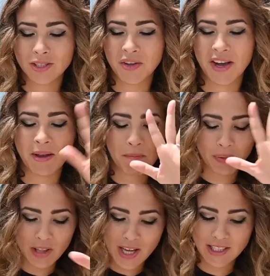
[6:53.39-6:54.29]
So I
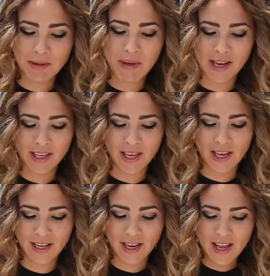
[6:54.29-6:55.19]
plugged it back
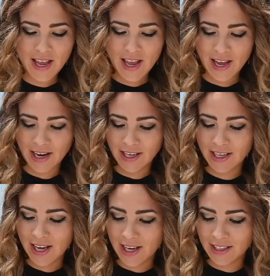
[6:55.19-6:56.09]
in and I
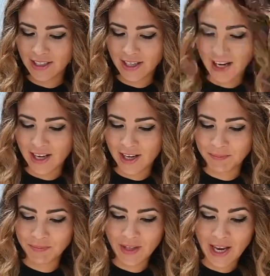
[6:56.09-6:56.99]
got
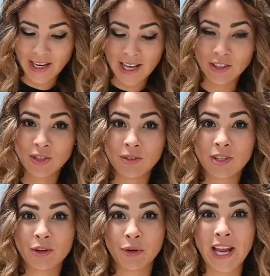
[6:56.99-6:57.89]
to
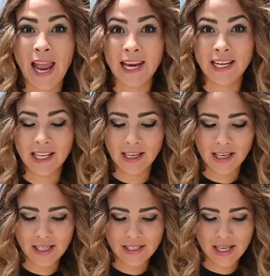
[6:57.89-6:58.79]
creating,
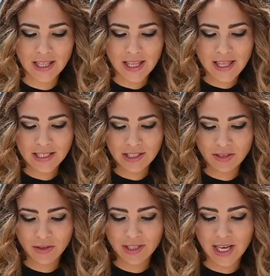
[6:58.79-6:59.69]
because this is
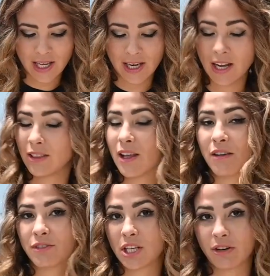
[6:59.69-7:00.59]
so exciting. I
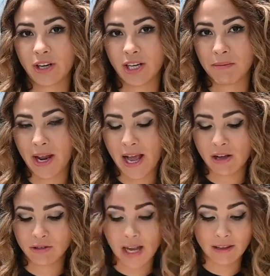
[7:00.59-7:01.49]
love decorating my
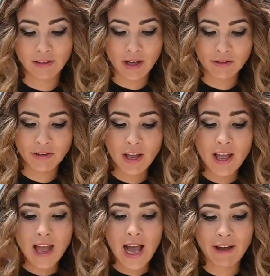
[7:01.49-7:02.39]
house. I love
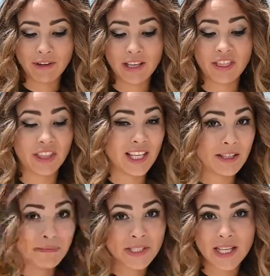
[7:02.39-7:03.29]
having
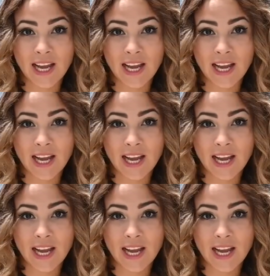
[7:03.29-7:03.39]
themes.